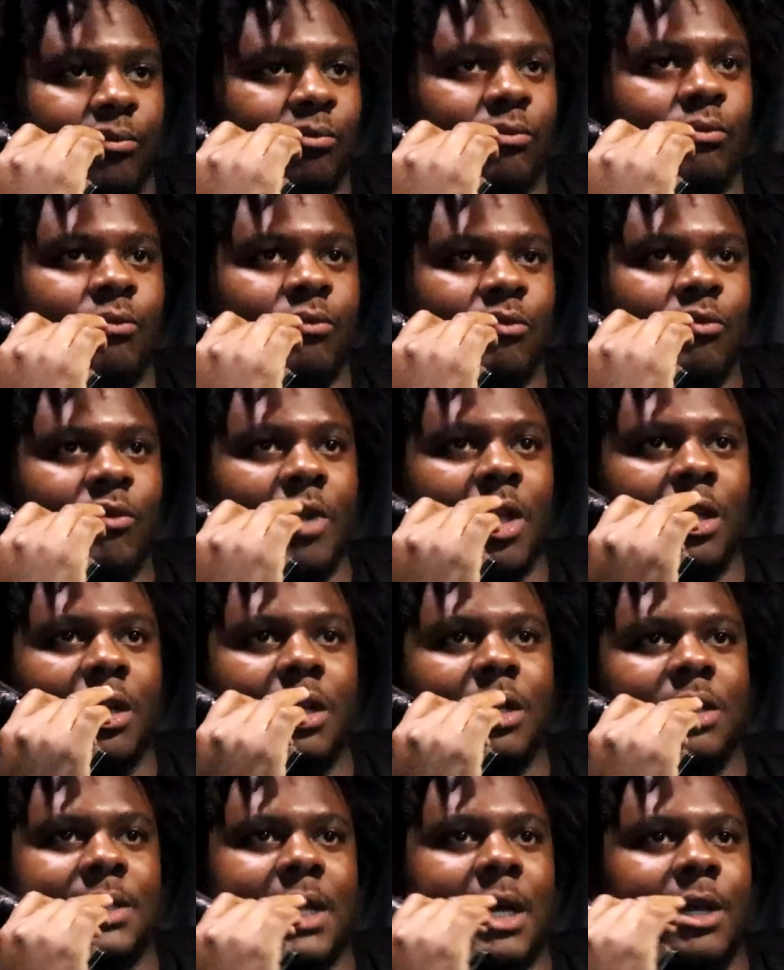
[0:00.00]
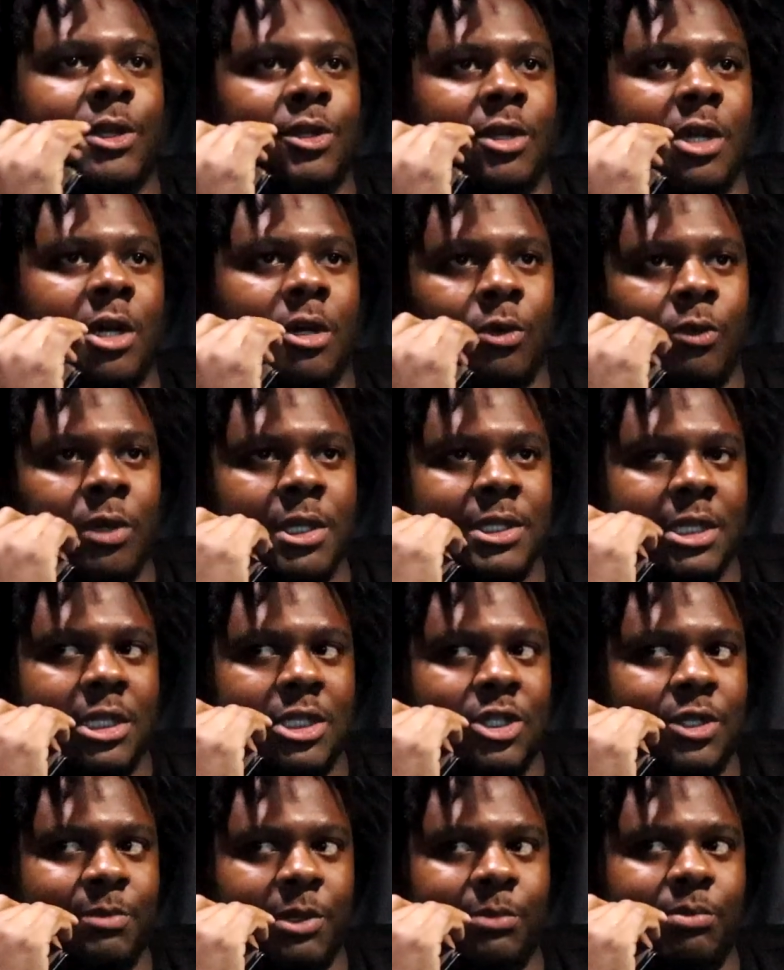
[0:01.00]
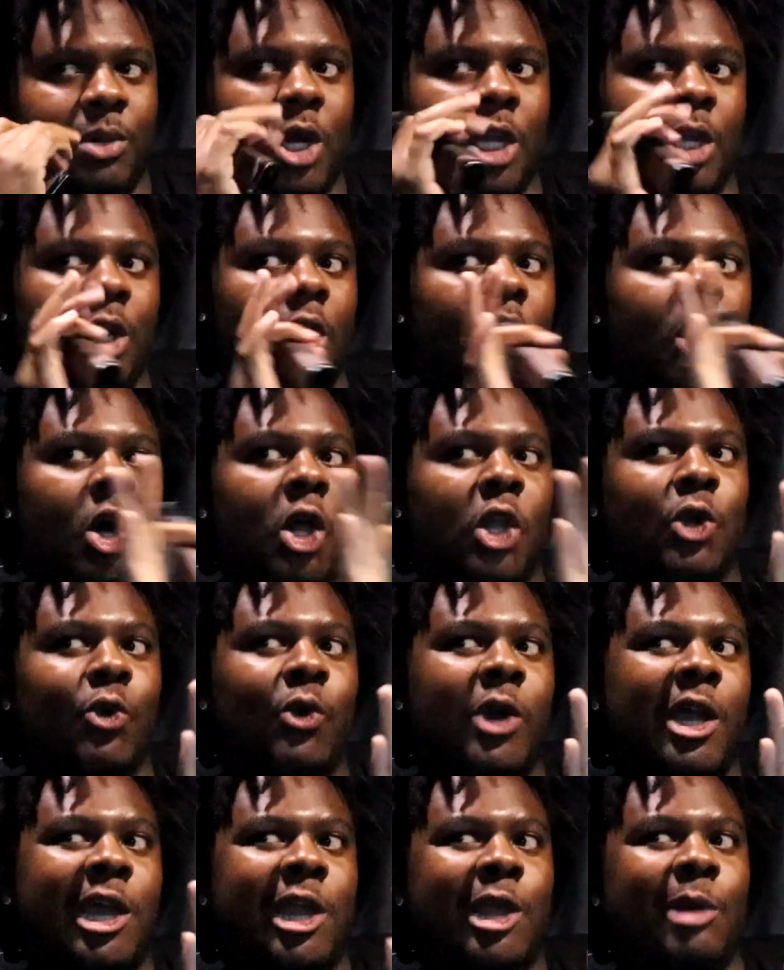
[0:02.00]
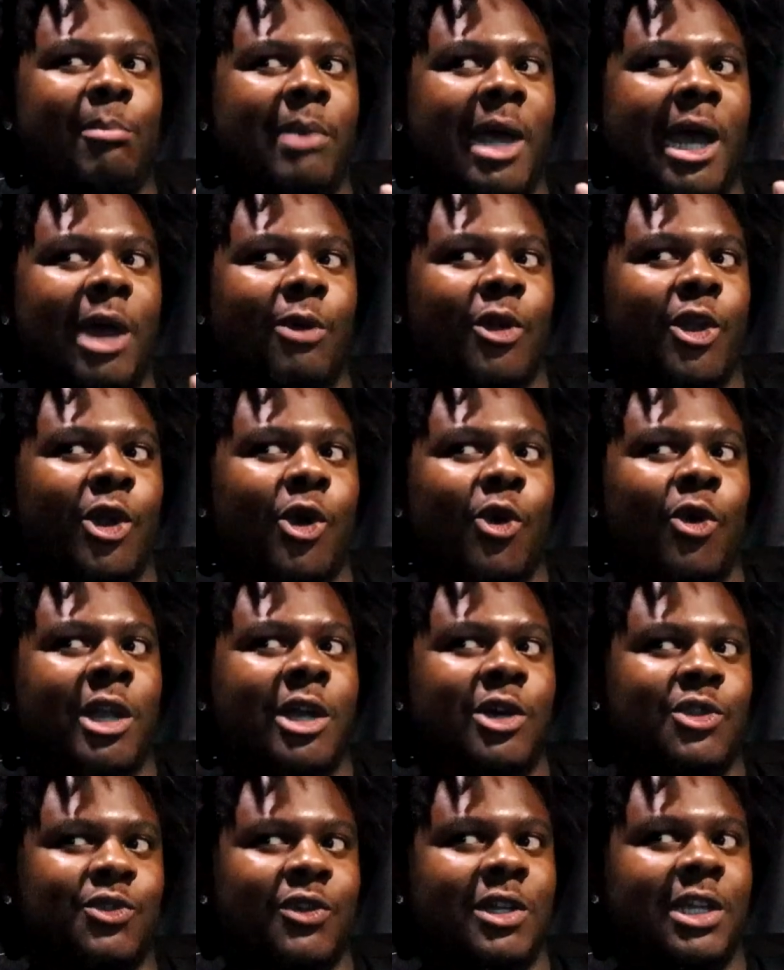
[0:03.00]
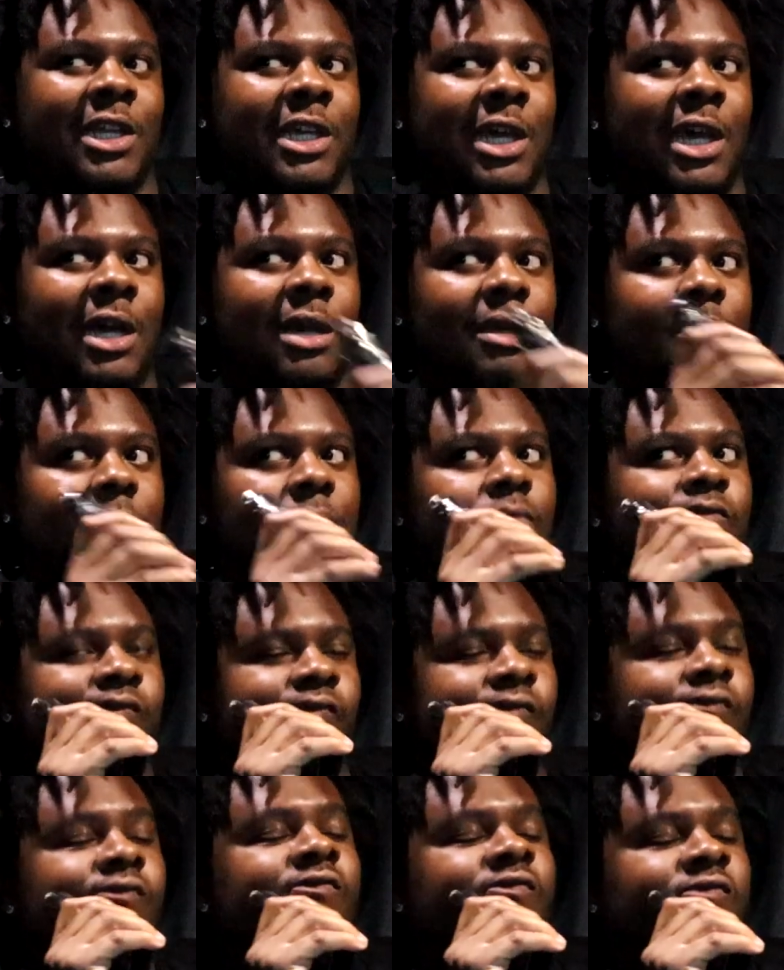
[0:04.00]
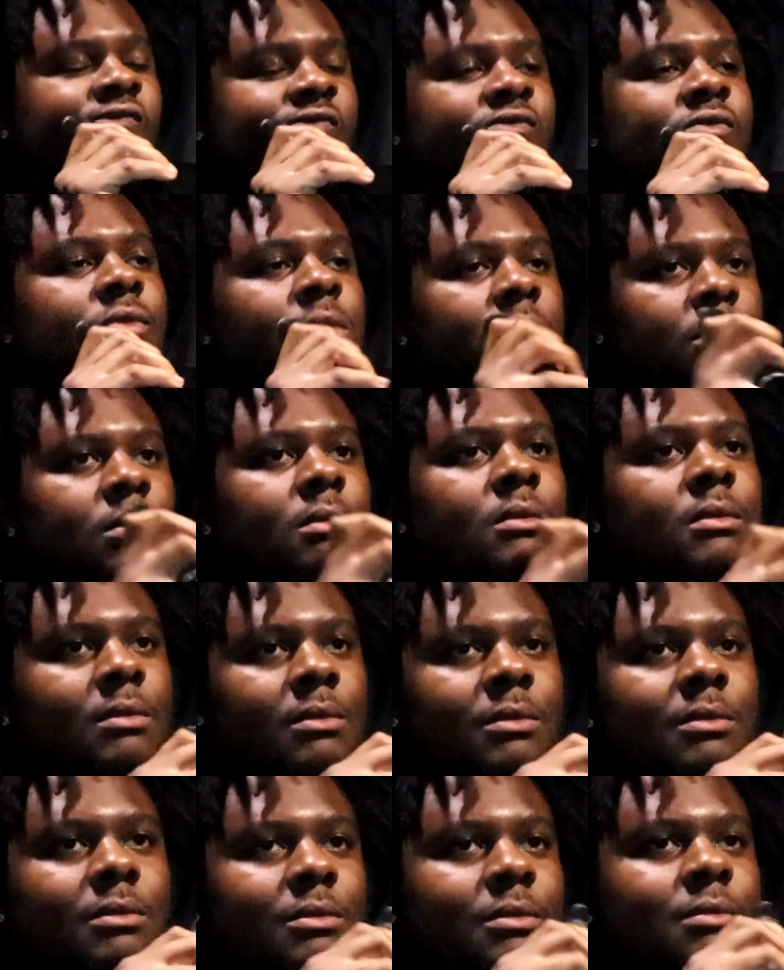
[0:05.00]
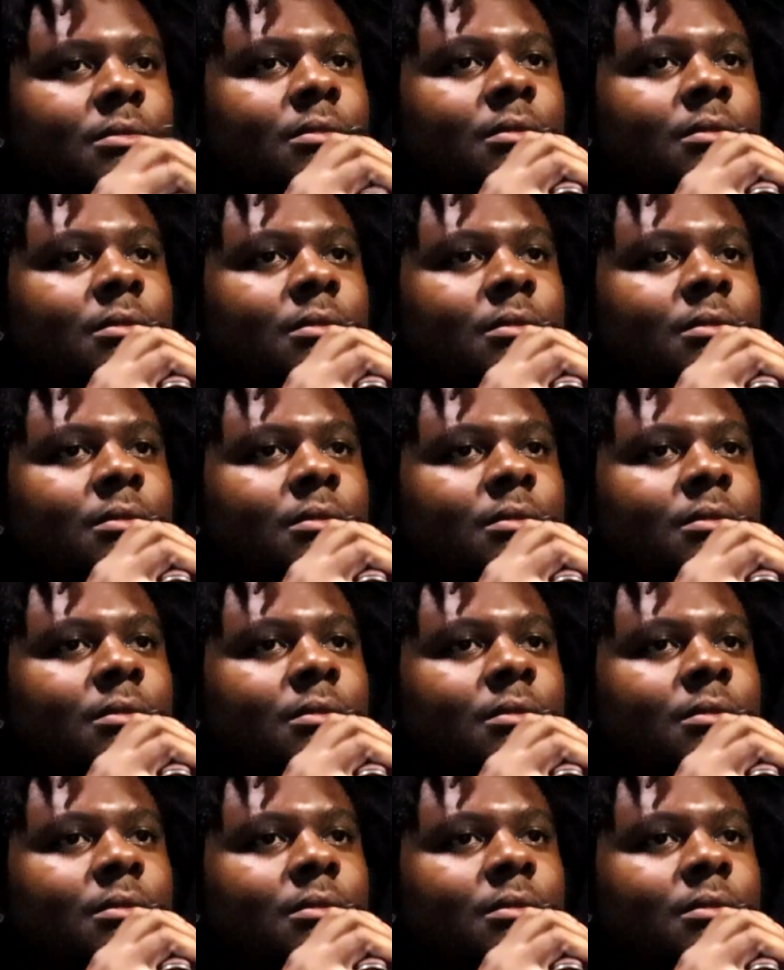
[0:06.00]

Mm-hmm. And it's how you know the ones that just be parking all the way in the back where no right. really at. They smash it in them trucks.